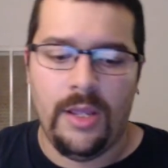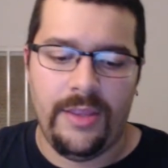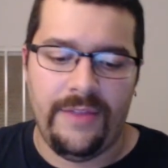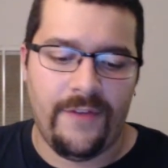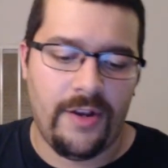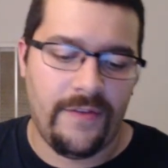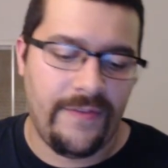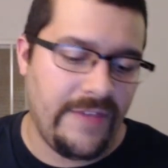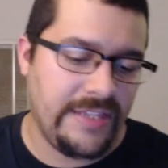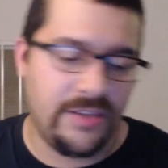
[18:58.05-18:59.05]
they've fallen off the
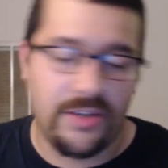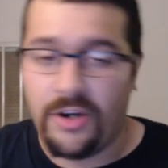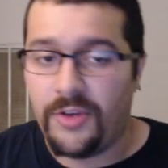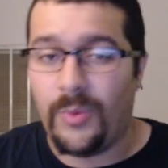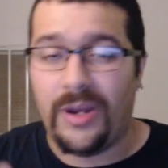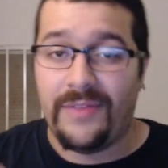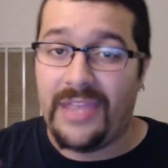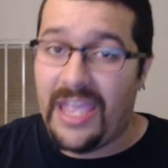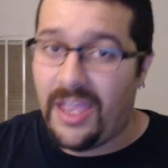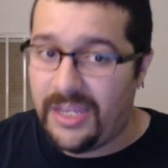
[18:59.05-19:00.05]
face of the earth, whatever the
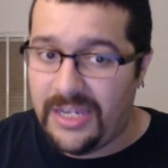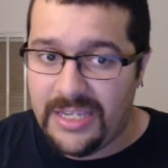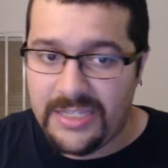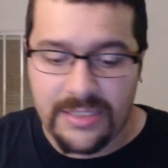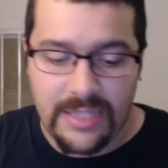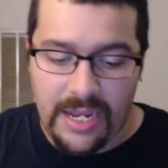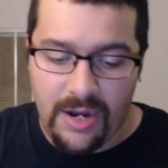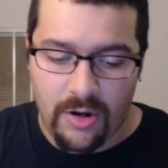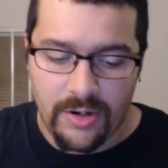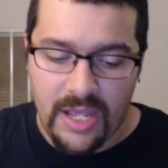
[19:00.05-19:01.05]
hell it is, they
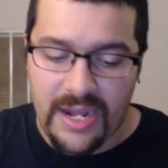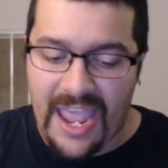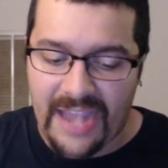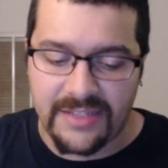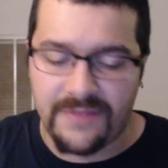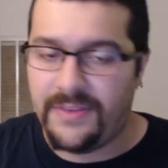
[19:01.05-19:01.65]
are non-active and